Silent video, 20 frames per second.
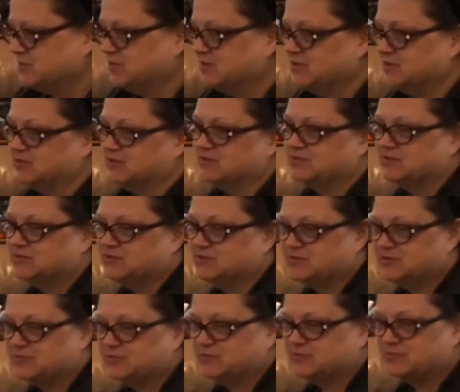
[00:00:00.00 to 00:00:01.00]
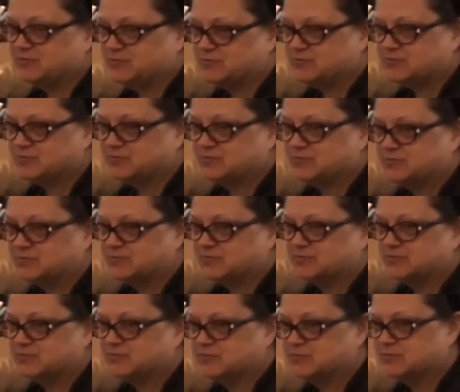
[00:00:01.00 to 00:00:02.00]
we have some serious flies today.
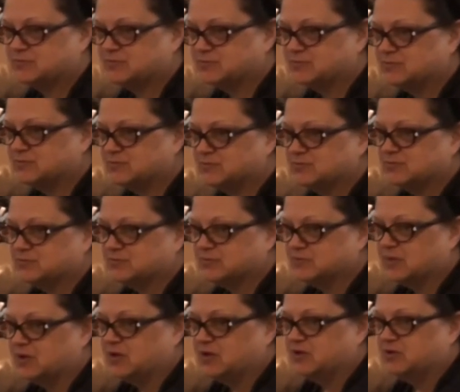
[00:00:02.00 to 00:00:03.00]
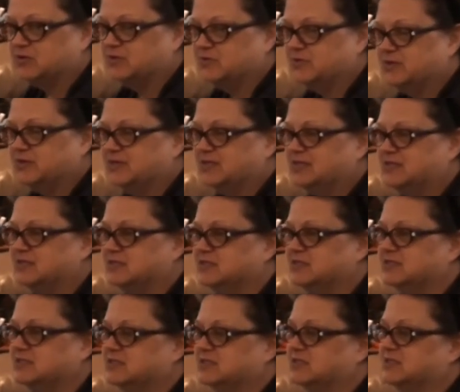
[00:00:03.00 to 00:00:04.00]
Well,
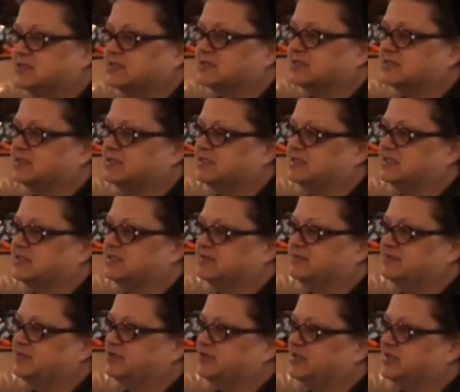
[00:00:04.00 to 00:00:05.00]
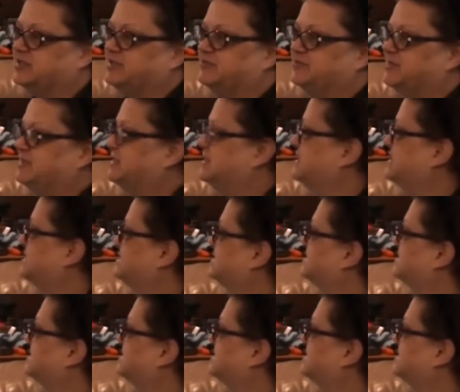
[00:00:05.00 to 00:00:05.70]
that's because in the morning we like